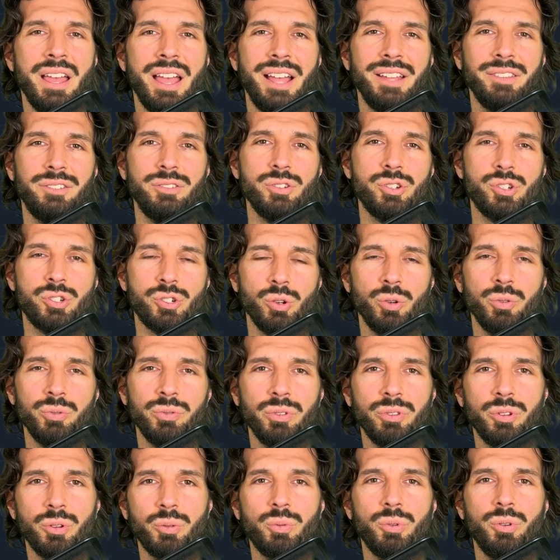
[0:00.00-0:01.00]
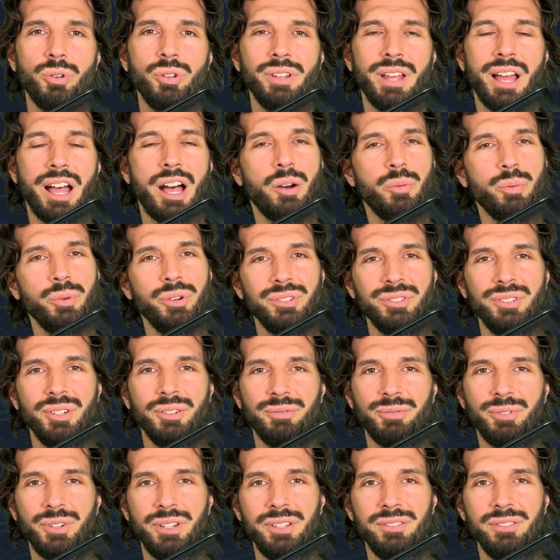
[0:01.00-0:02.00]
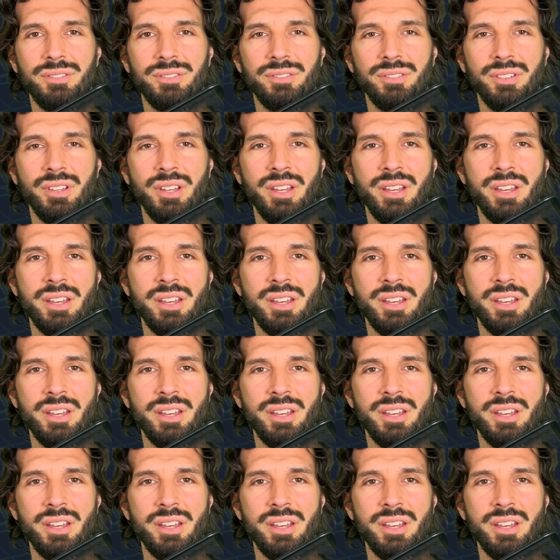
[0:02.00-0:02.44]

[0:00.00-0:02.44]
and to show to the world how we're different.